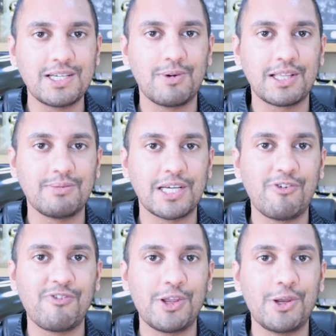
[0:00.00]
to break them
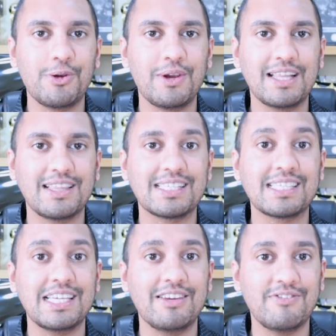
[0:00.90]
down for you in this
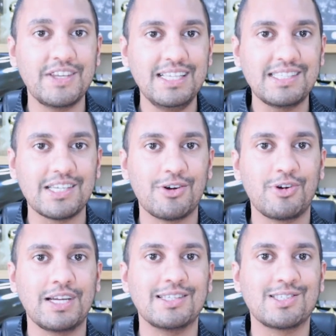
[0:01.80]
TV
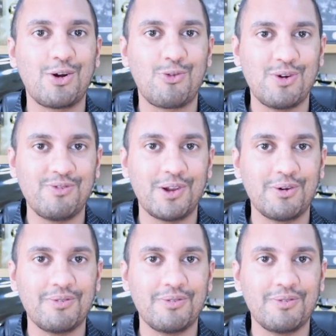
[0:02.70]
series review.